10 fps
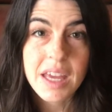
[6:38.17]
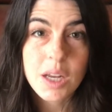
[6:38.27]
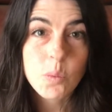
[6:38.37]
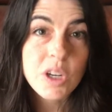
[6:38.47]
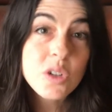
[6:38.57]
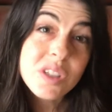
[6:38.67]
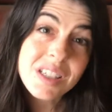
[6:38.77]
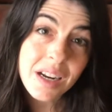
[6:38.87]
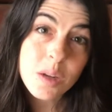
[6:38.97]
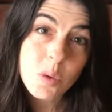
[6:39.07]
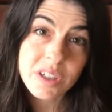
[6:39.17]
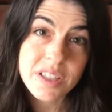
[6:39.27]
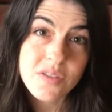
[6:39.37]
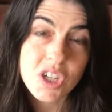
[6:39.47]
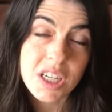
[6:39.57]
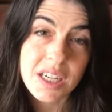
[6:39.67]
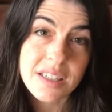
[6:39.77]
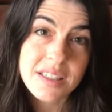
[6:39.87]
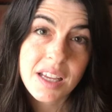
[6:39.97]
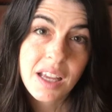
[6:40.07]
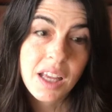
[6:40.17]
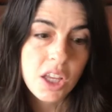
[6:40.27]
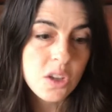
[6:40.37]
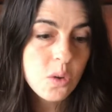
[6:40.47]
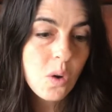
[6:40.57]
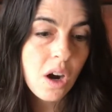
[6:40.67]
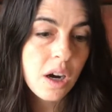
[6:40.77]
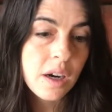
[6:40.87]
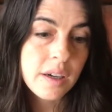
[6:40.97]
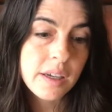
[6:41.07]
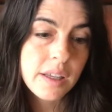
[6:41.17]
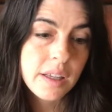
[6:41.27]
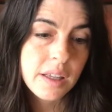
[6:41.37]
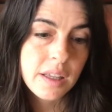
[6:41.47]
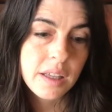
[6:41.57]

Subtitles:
that when you study works of genius, you are